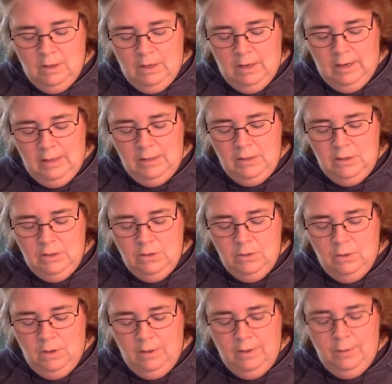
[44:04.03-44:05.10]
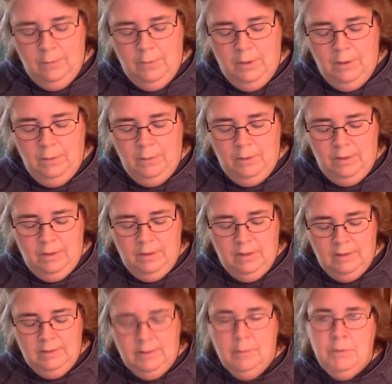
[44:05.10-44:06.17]
I didn't do all that well with
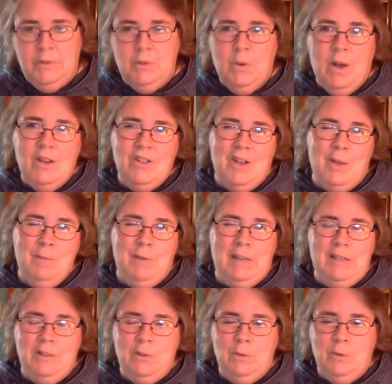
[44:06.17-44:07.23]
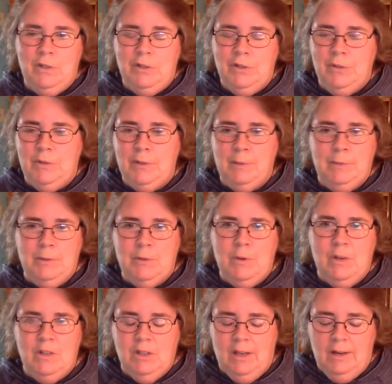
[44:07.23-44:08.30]
summer squash. I might do 1 or 2 summer
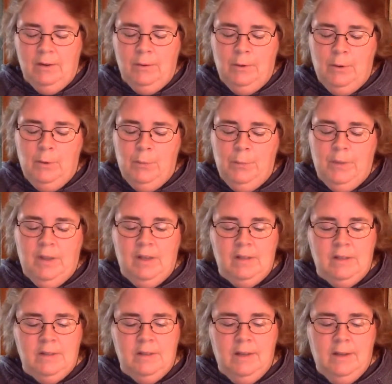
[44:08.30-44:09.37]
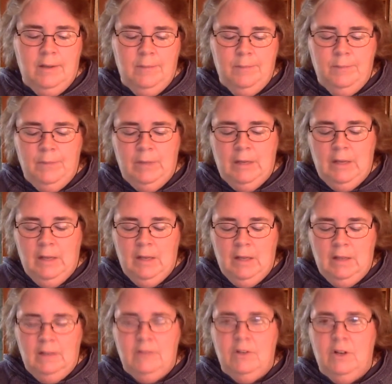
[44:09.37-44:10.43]
squash. I don't know, but
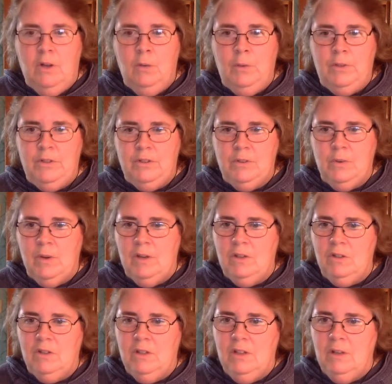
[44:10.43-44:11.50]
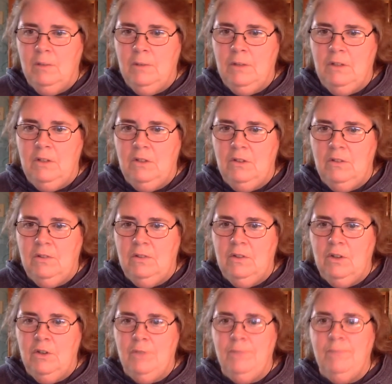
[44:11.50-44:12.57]
these are all winter squash that I'm going to do.
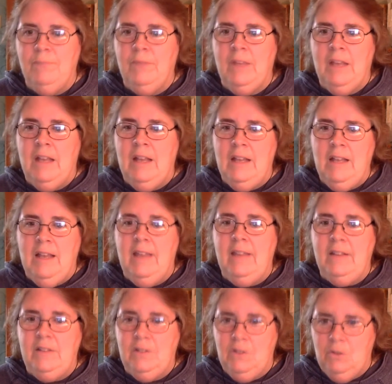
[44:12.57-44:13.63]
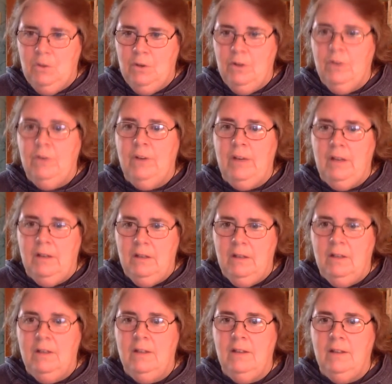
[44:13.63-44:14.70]
So, yeah, they store great.
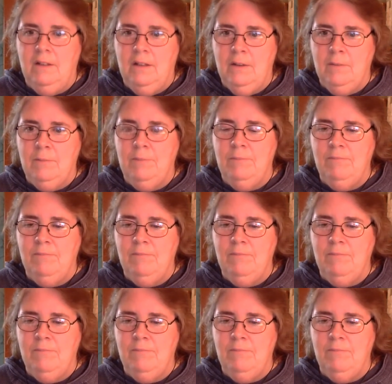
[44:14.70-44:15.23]
Yep.